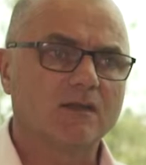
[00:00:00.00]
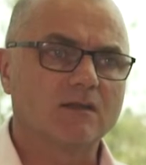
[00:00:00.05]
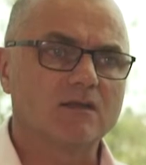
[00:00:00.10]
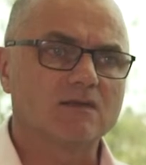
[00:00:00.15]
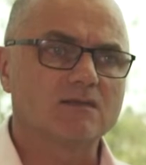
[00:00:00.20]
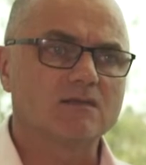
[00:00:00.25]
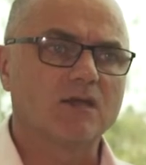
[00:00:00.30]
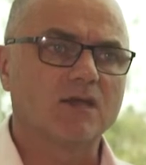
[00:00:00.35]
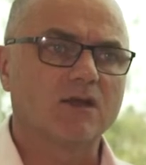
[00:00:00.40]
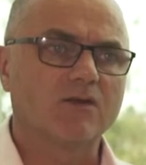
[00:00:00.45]
in
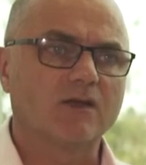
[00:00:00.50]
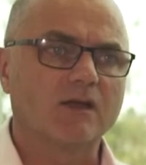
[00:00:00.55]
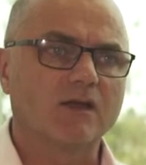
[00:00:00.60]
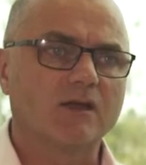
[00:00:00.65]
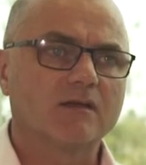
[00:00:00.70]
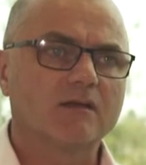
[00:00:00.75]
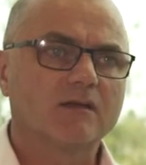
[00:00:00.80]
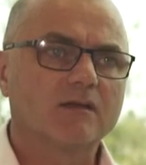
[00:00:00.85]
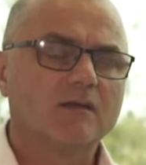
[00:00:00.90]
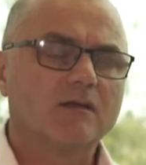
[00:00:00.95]
this area.
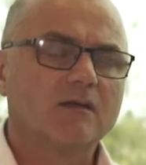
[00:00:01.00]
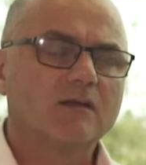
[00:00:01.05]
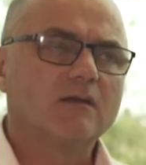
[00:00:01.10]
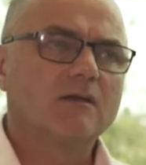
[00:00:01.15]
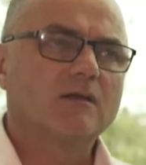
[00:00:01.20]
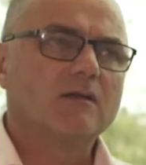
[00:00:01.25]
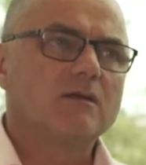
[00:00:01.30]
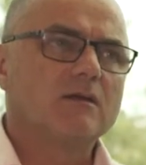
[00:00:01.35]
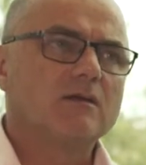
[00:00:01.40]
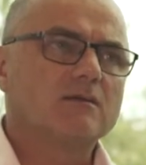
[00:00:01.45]

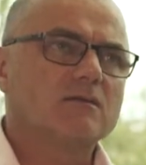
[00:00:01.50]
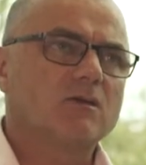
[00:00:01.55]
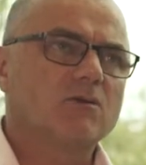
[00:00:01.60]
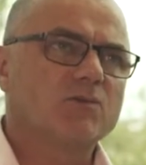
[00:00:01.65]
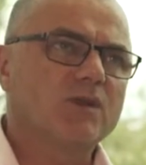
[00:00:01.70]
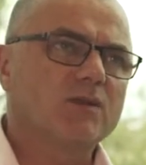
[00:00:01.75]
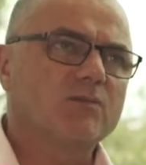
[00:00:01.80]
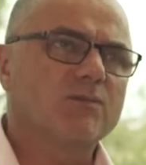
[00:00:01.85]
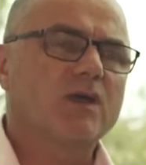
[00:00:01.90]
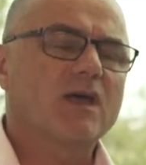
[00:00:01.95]
So a
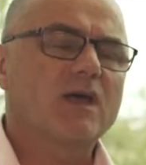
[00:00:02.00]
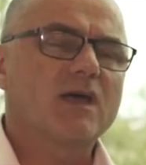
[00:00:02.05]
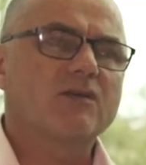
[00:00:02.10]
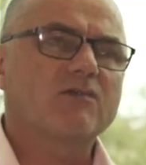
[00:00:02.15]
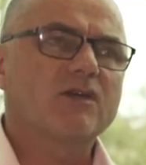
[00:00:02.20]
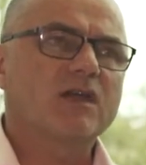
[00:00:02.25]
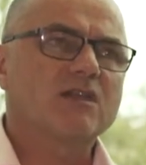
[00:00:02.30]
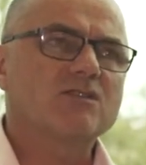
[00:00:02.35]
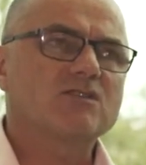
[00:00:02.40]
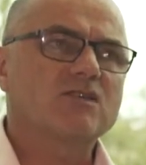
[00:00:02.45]
big part
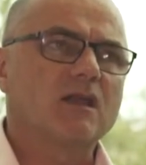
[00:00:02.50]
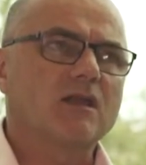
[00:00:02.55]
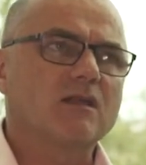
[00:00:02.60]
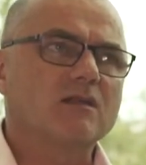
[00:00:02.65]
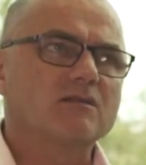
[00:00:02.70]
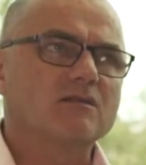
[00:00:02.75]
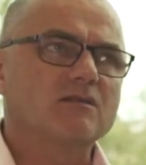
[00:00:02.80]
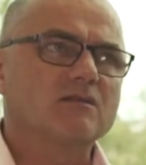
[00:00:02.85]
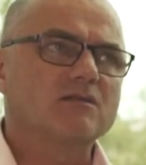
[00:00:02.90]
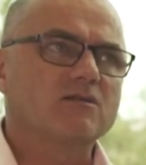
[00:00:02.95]
of our
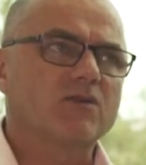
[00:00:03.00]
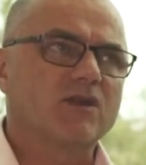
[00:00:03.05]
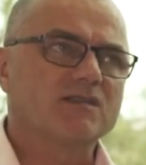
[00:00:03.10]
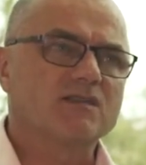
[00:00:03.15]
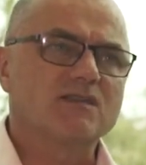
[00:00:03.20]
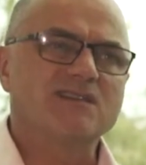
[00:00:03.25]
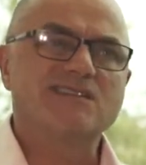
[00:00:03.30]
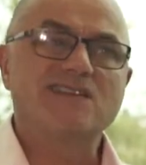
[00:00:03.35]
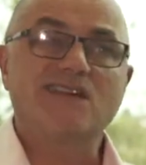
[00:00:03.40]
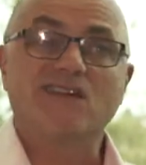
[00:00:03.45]
challenge is to
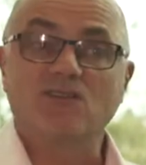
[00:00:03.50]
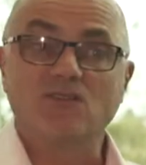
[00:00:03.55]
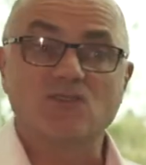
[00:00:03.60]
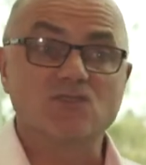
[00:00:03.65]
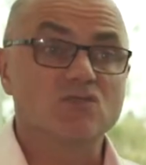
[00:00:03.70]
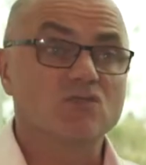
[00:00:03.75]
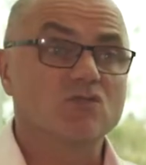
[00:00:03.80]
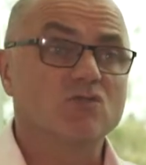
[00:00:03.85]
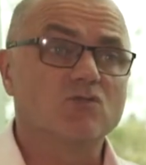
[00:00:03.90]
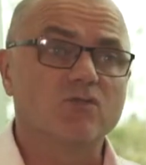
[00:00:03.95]
actually tell the
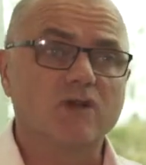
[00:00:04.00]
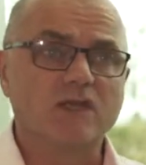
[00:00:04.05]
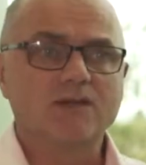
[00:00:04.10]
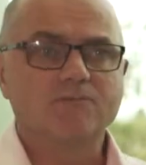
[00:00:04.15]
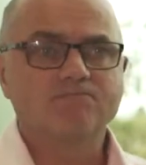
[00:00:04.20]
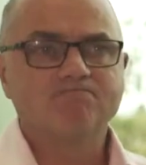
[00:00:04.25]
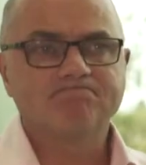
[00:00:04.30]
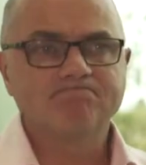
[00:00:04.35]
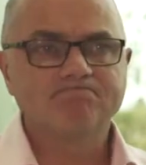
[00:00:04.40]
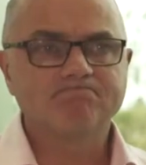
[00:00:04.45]
story,
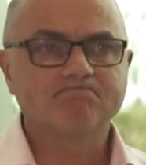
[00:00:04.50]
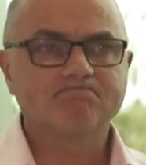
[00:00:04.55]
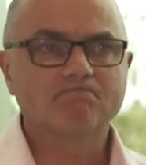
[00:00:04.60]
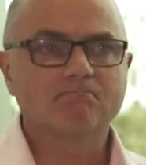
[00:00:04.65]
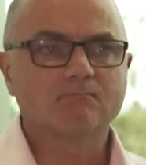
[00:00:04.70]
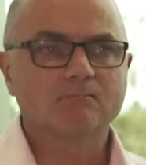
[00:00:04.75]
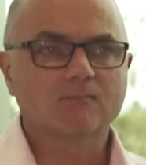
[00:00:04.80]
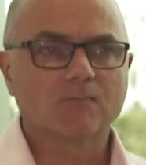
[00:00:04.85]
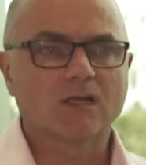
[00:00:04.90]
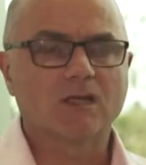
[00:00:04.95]

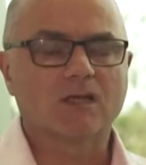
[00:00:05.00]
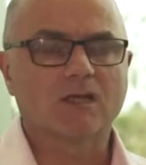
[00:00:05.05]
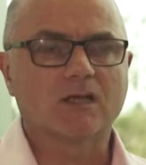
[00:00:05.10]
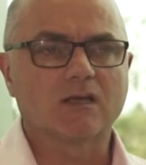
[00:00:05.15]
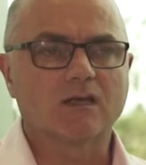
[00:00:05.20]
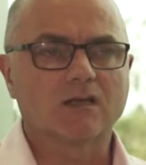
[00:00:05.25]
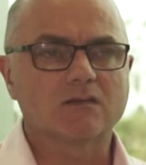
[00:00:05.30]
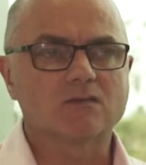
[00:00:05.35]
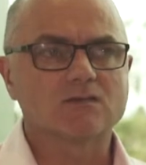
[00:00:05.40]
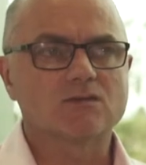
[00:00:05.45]

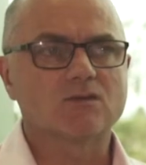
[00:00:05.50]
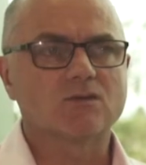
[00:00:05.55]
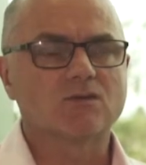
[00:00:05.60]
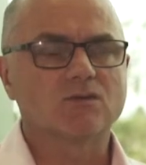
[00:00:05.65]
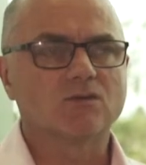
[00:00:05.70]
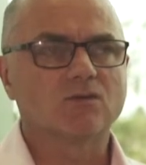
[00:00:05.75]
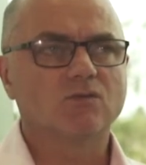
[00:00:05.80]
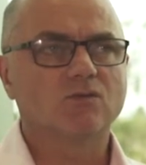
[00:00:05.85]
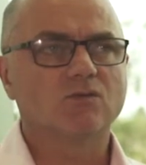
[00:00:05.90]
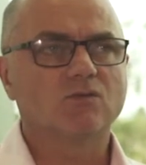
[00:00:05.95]
uh,
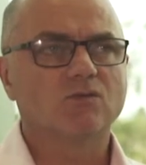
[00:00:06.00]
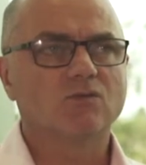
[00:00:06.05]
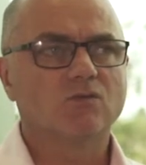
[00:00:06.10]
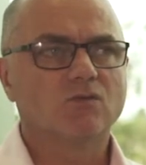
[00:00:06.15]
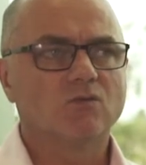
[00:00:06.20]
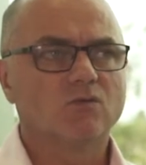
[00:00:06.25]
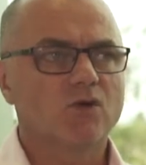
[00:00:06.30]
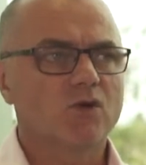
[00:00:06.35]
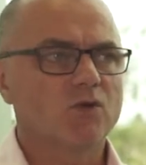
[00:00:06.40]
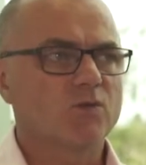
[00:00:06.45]
to
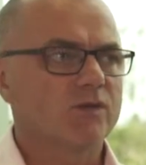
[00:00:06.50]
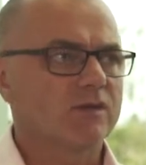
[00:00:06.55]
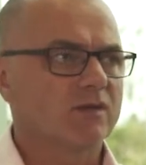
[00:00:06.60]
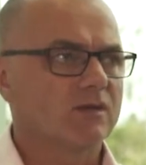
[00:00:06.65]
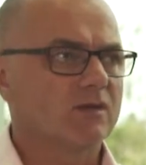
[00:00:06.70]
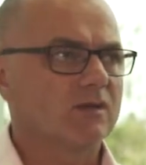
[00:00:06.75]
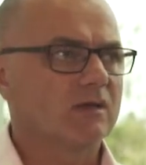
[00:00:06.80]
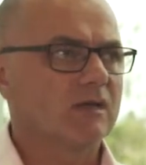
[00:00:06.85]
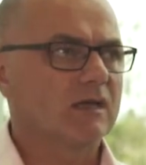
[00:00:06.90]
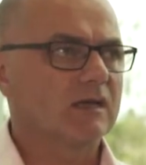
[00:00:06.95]
work with
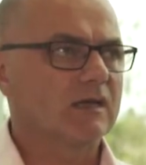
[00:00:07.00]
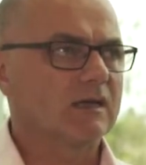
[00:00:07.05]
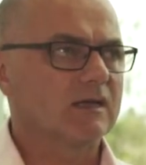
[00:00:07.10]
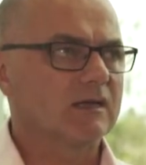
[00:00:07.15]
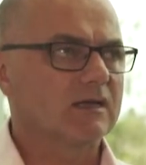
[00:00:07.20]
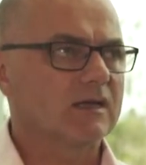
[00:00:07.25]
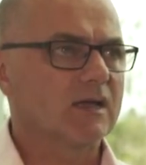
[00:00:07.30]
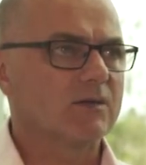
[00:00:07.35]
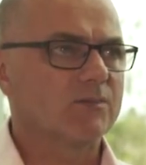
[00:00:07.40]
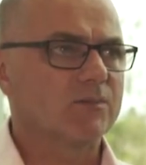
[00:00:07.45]
uh,
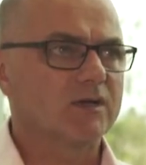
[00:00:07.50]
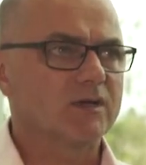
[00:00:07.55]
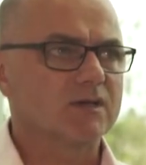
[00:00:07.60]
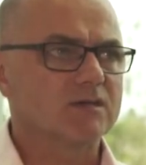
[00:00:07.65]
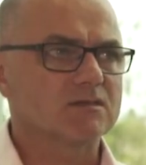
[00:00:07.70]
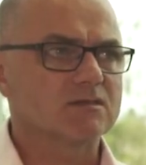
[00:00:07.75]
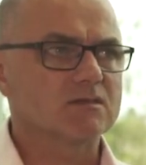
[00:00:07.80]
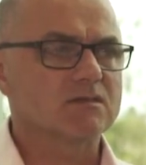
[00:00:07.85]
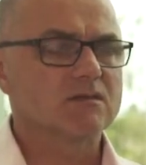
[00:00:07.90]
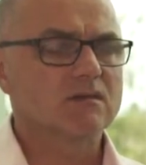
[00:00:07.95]

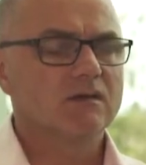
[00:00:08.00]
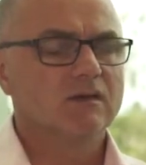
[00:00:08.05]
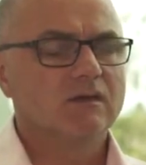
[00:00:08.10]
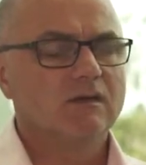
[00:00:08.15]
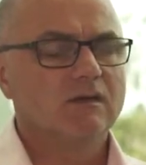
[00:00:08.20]
companies